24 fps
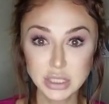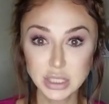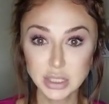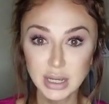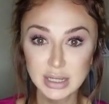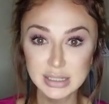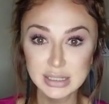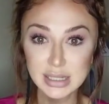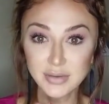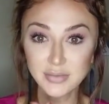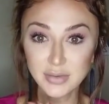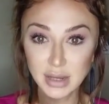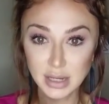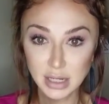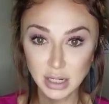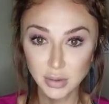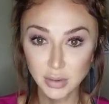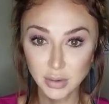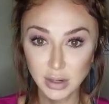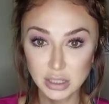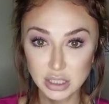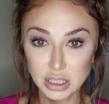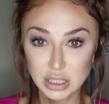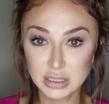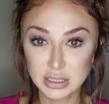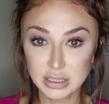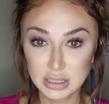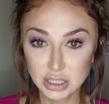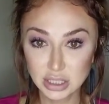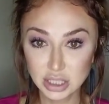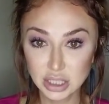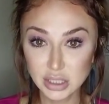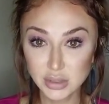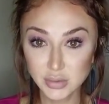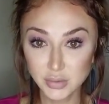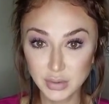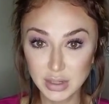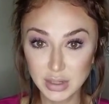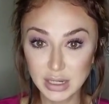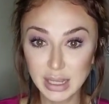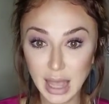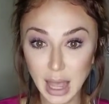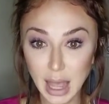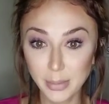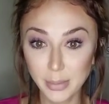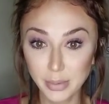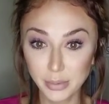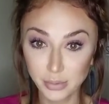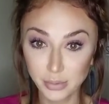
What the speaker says: do you guys have any questions? Let's just recap